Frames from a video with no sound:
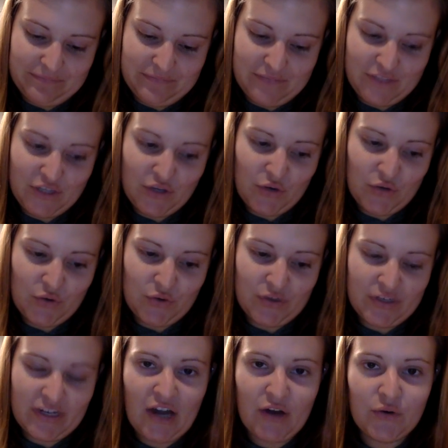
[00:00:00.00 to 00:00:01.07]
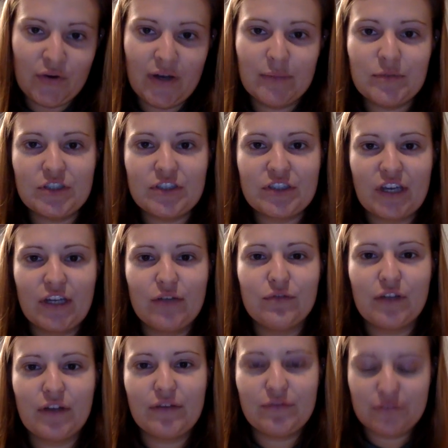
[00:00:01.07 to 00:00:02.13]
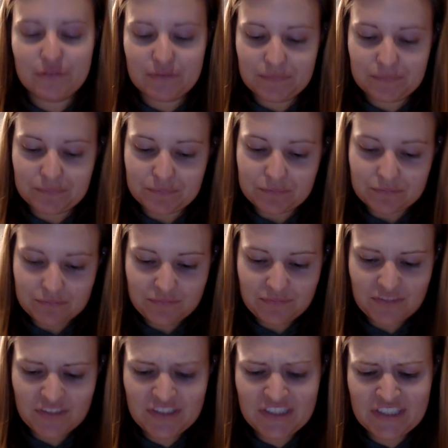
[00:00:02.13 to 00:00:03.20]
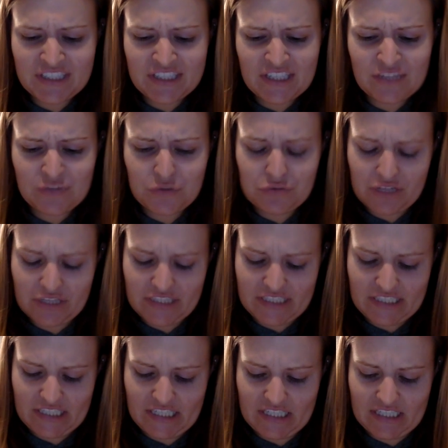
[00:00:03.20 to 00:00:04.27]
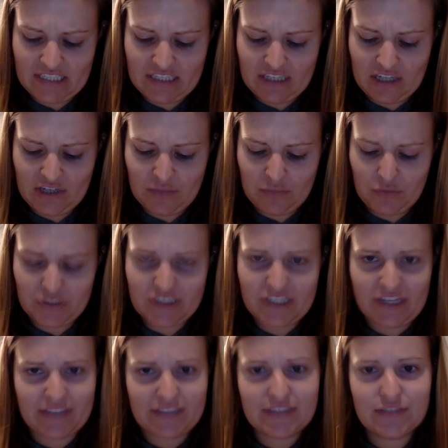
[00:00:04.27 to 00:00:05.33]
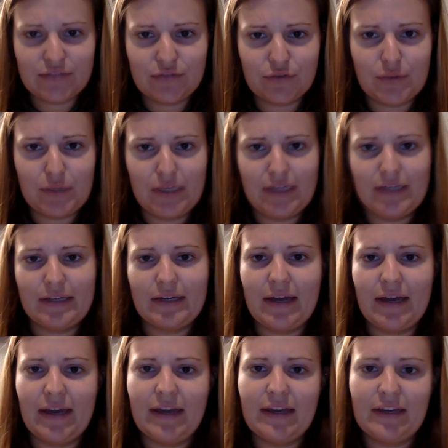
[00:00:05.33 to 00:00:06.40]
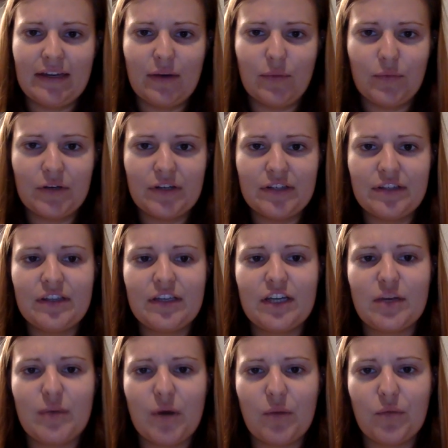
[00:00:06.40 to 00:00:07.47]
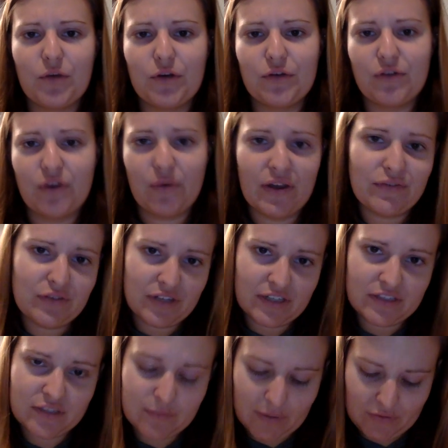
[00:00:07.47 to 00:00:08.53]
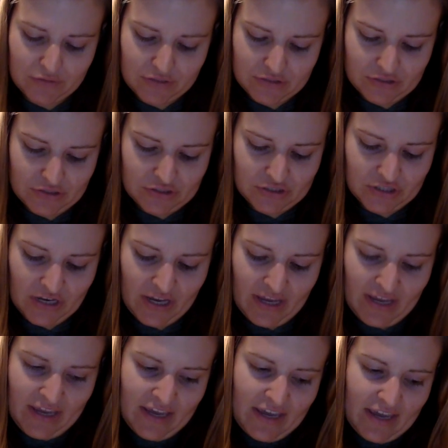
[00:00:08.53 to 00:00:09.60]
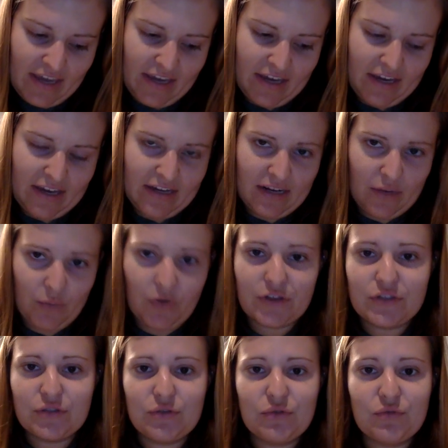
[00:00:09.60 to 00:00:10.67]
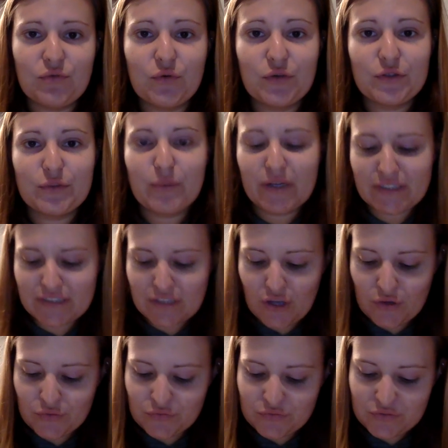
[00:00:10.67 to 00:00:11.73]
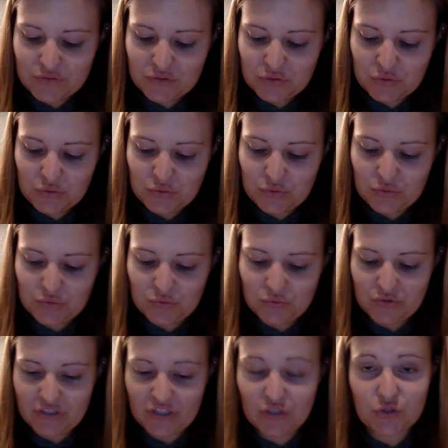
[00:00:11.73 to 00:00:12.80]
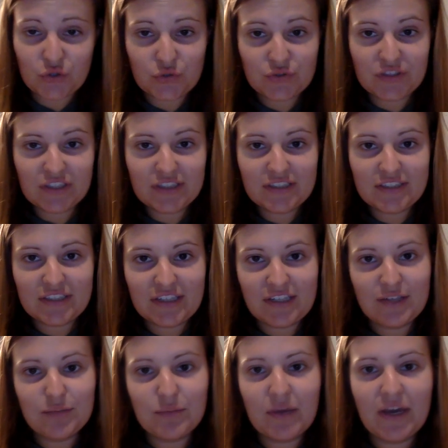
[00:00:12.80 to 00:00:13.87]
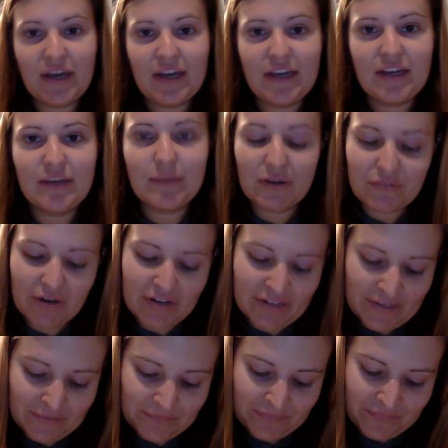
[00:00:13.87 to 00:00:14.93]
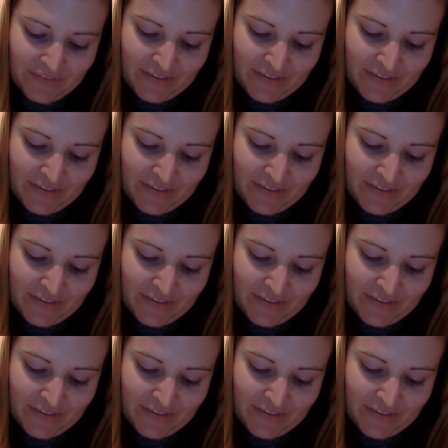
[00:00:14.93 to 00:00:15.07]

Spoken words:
So now I'm just kind of left thinking and reflecting on what's next for me. I want to think about more of how I fit into my research, and I want to force myself to include this in my writing.